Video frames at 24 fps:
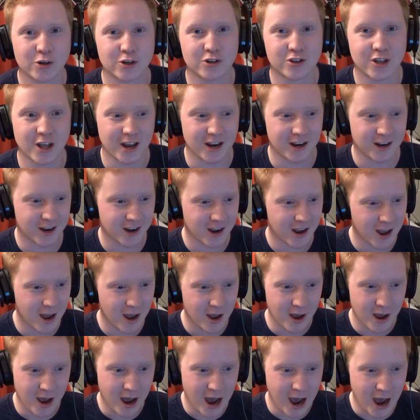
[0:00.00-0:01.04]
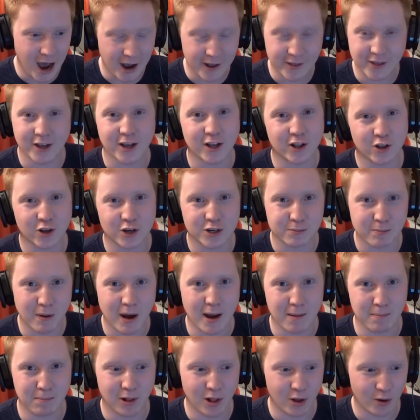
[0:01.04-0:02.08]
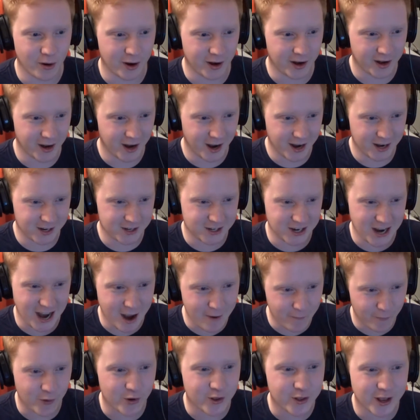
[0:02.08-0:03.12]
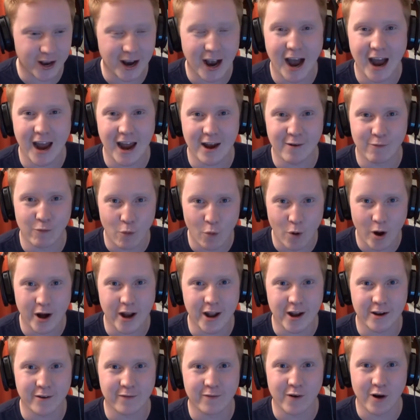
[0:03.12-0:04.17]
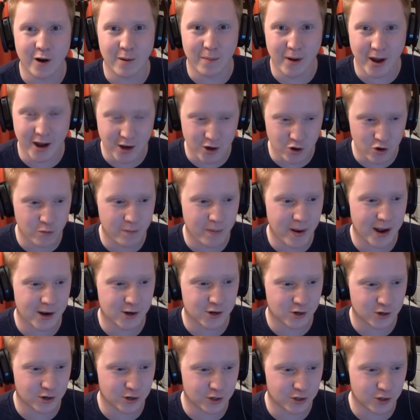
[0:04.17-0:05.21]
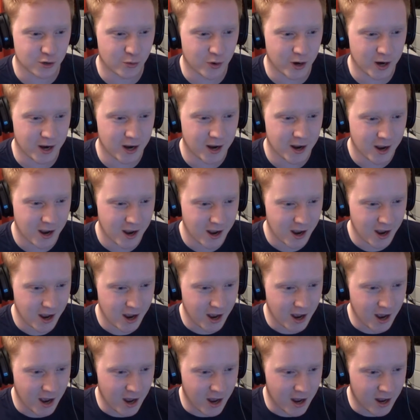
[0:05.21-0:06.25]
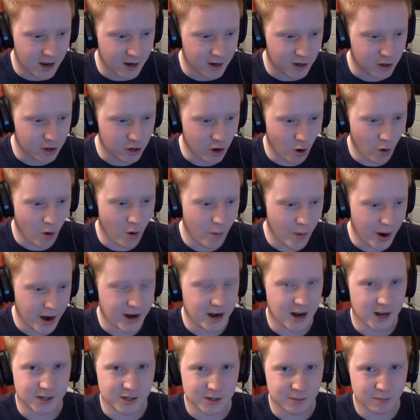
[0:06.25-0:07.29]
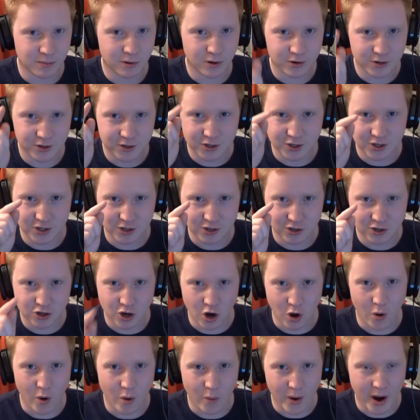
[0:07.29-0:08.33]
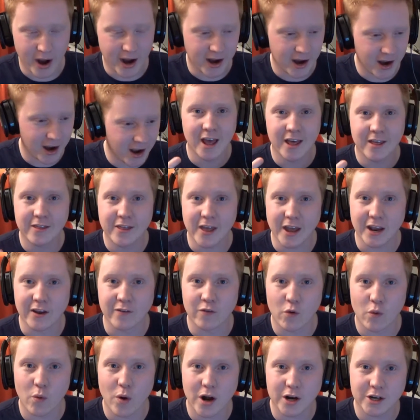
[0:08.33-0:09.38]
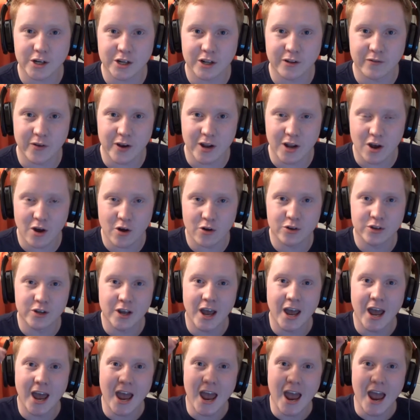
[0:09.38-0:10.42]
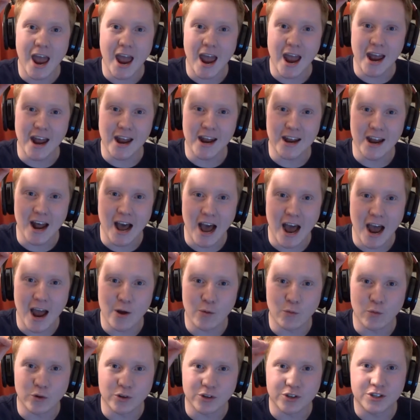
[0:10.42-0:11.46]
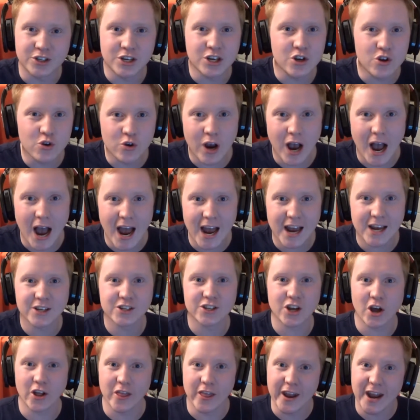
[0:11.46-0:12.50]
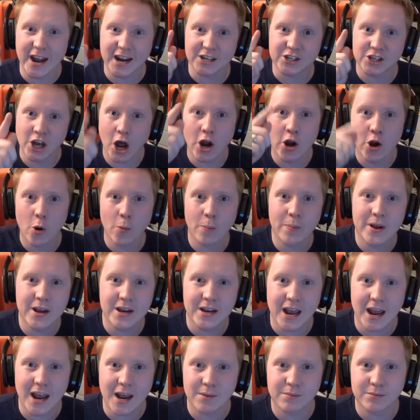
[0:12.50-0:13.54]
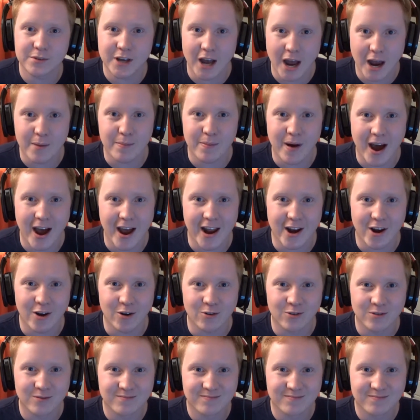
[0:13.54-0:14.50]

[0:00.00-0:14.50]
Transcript: you think. I think it looks mind blowing. It's everything I have wanted from a new Banjo Kazooie. Go away, nuts and bolts. Just go away. Thank you for watching the videos, and I will see you guys on the next Hundo P Games Hype Hideout.